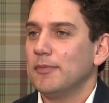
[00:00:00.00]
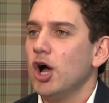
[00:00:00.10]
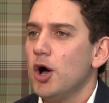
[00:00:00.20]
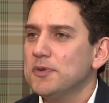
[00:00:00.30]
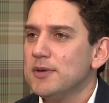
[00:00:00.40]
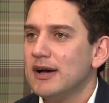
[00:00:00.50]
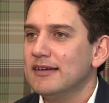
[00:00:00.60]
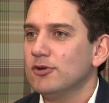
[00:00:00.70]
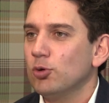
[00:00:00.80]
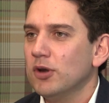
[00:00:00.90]
by
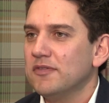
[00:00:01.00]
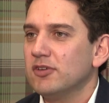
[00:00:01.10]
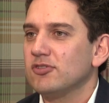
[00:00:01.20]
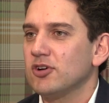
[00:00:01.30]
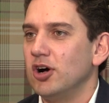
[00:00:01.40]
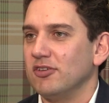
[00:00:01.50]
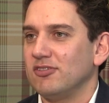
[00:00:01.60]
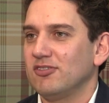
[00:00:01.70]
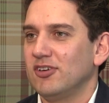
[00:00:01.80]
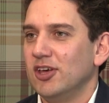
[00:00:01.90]
optimizing all of those
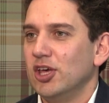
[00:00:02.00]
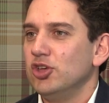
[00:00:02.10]
costs,